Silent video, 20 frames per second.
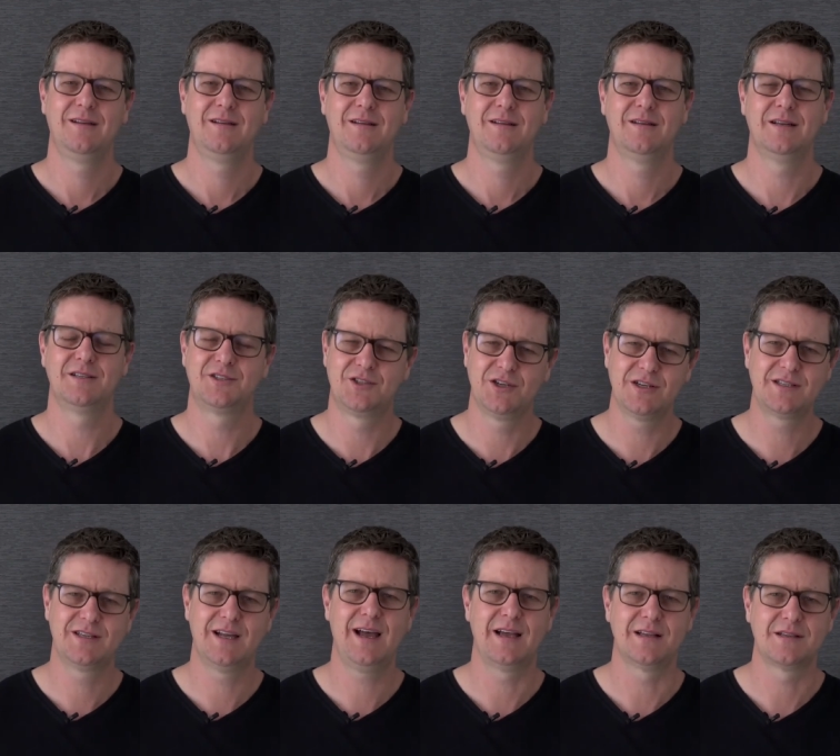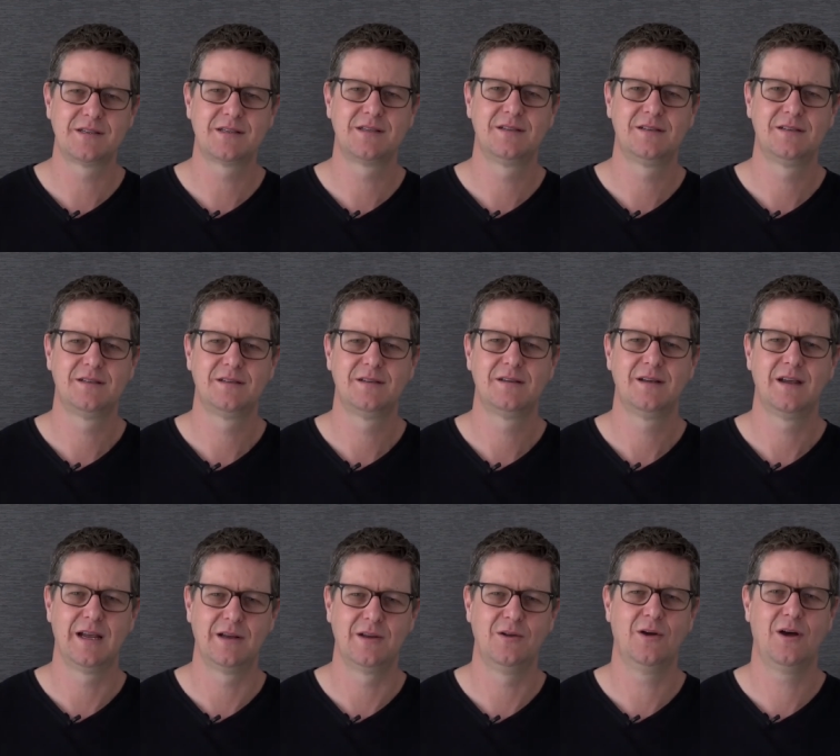It's just us
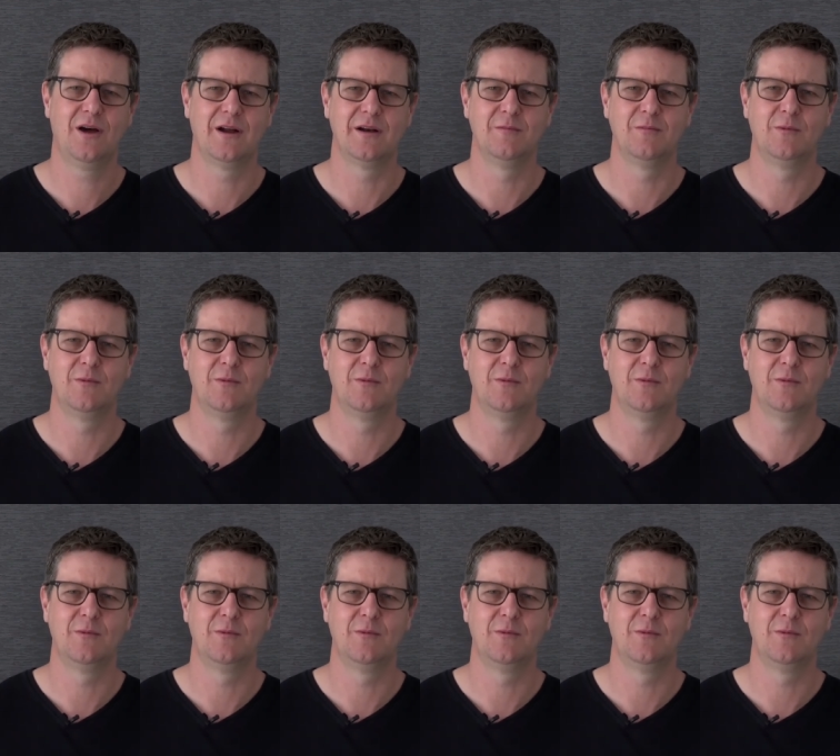and God.